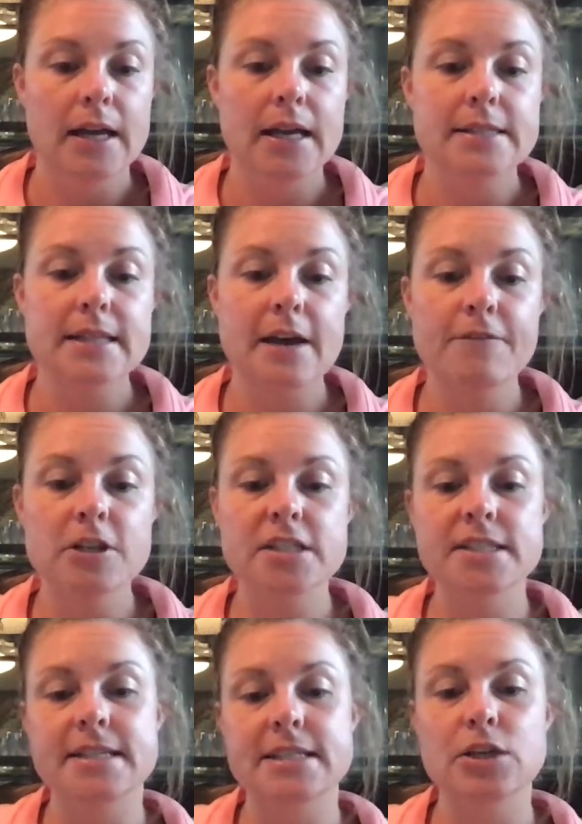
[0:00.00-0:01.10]

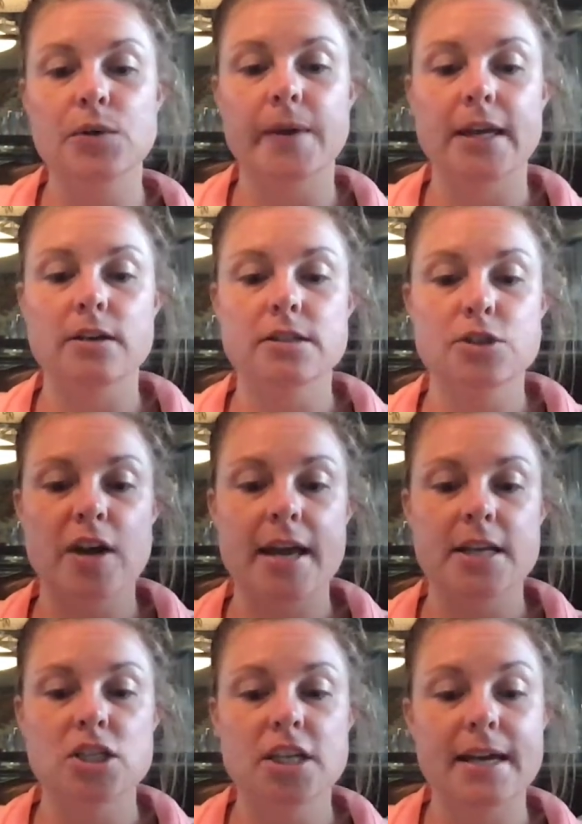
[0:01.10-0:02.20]
Suffragists disagreed on
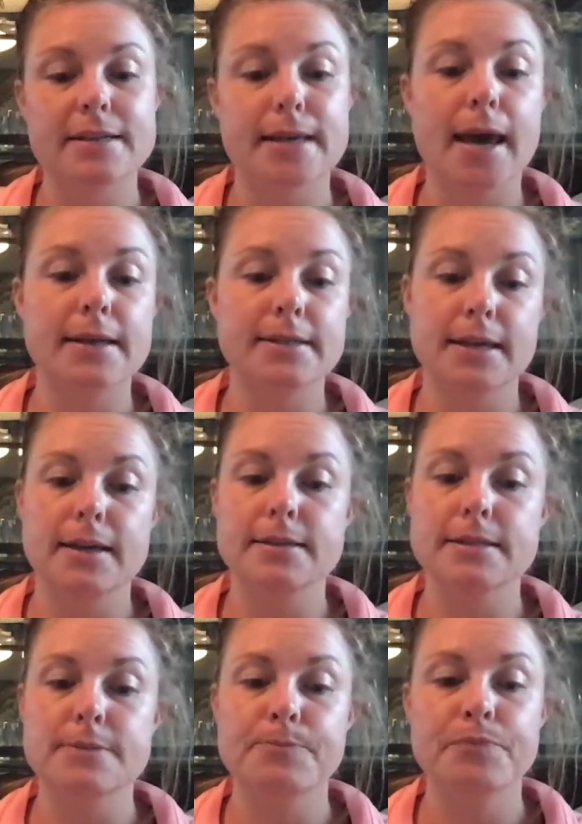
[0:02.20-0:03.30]
strategy and tactics.